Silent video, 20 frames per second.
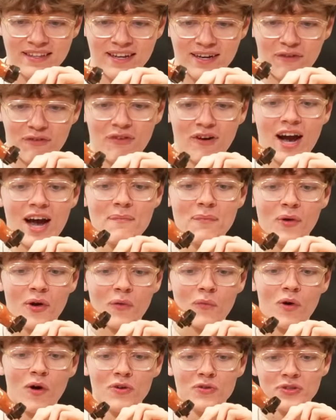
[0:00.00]
Like Fireboy
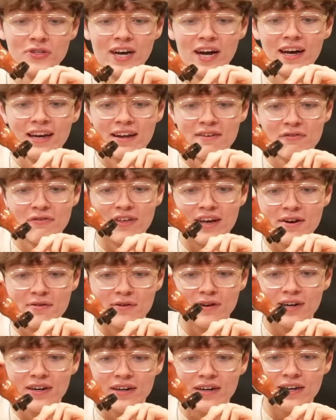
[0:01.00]
and Water Girl if they
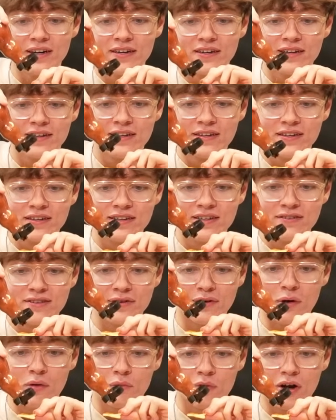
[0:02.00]
were if they
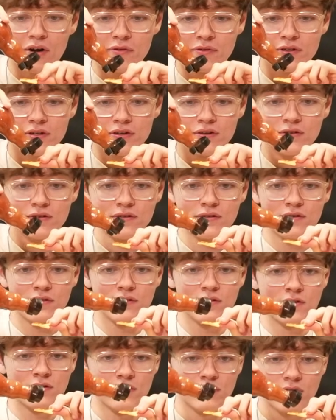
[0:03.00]
were woke. If they,
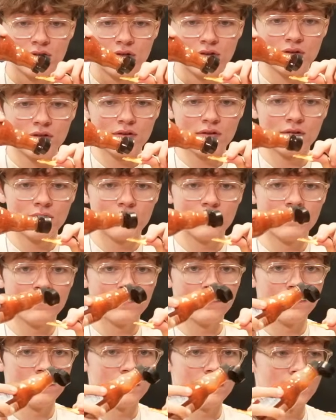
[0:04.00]
if they were woke,
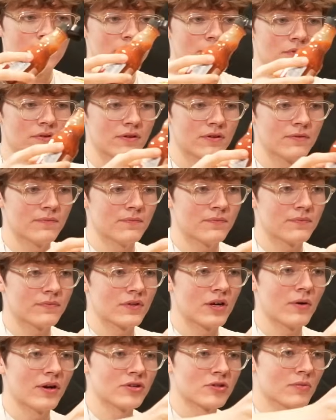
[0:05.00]
no, if they were just shit.
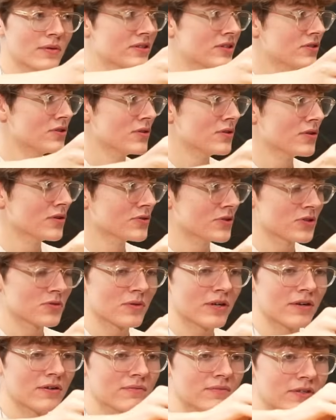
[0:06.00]
Oh, wait, do you want me to do yours on, as
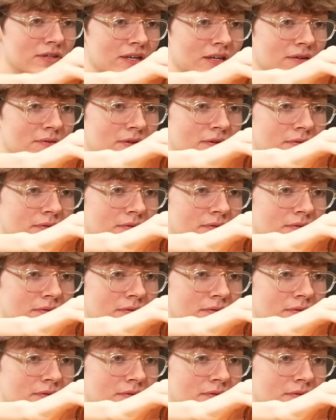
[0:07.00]
well? Pour okay. it